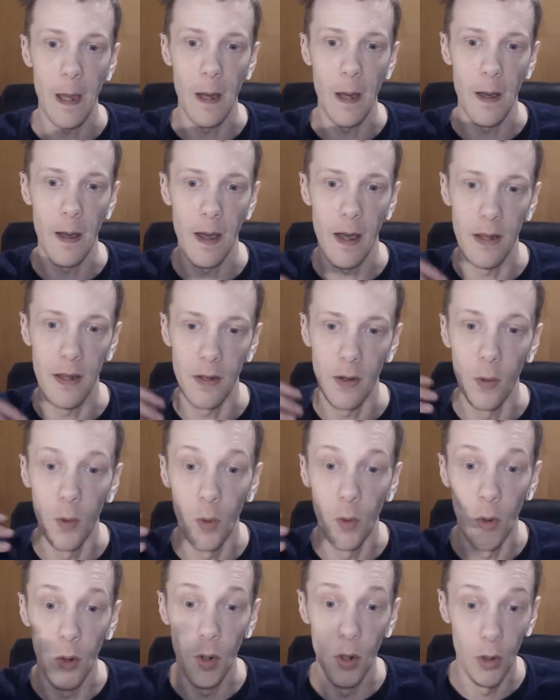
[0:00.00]
and
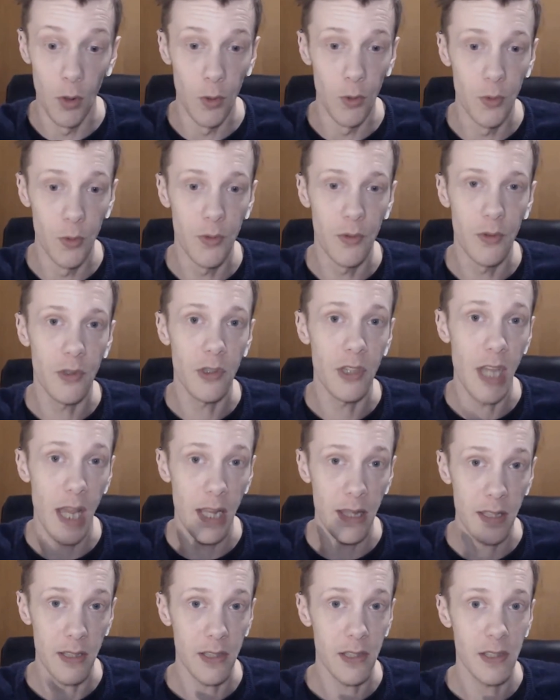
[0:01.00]
or oud
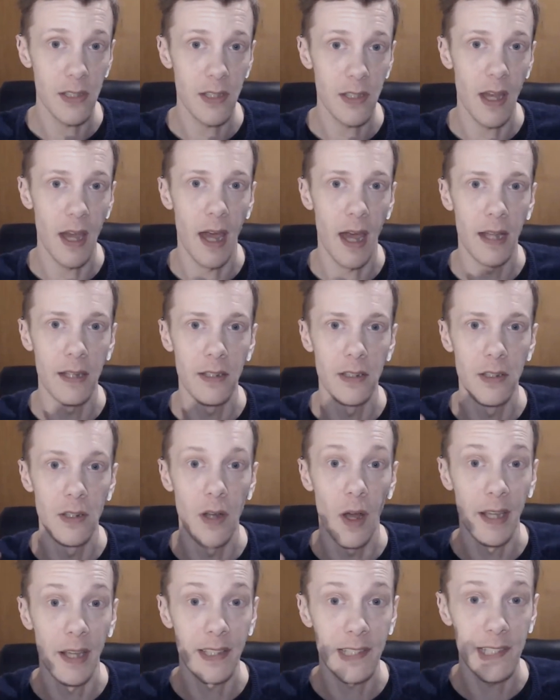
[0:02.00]
scents and you
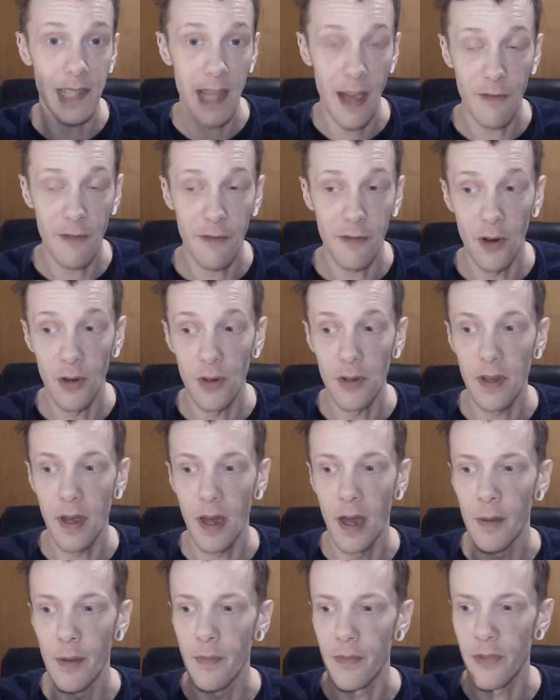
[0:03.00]
like saffron,
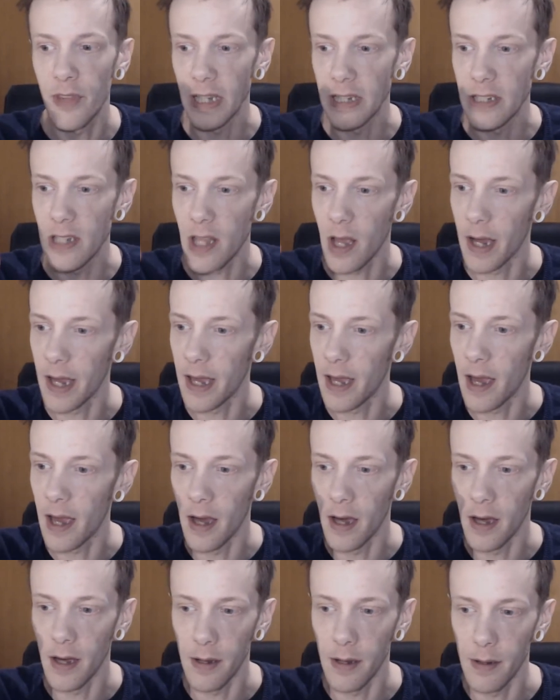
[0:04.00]
um, things like
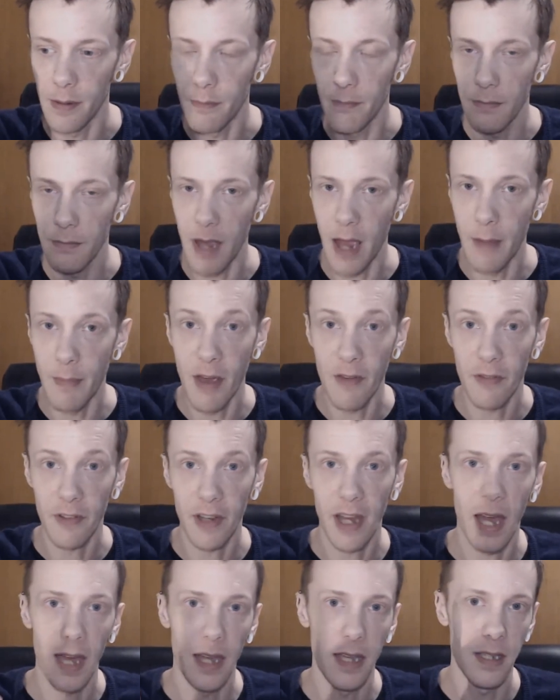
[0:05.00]
um,
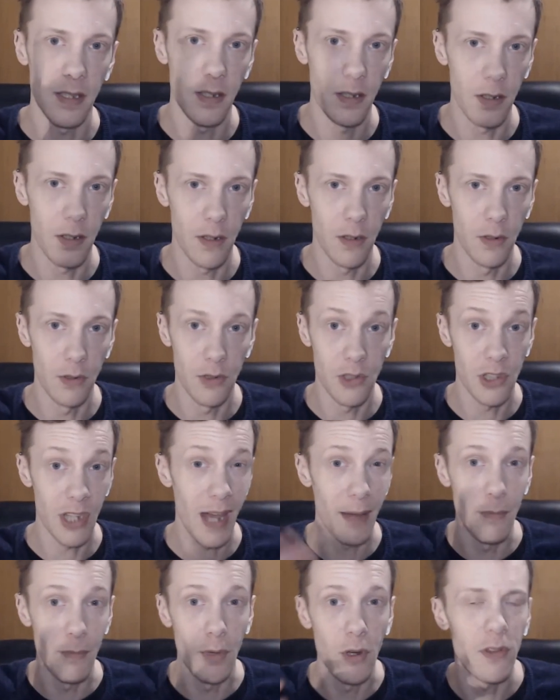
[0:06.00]
MFK, oud
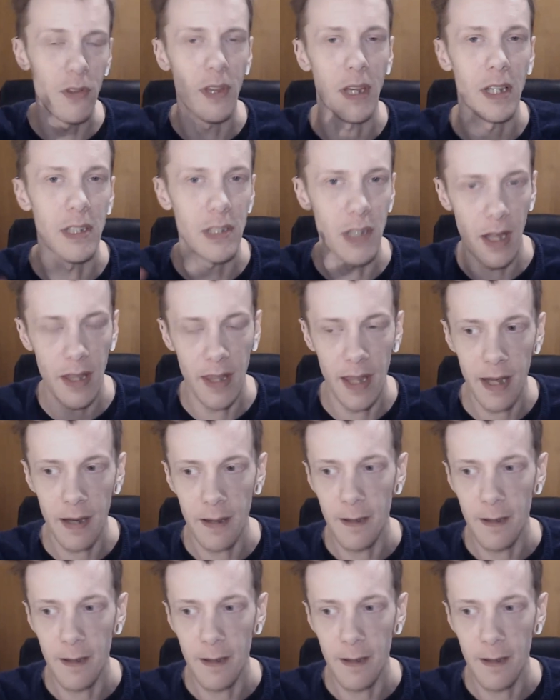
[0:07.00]
satin things like that.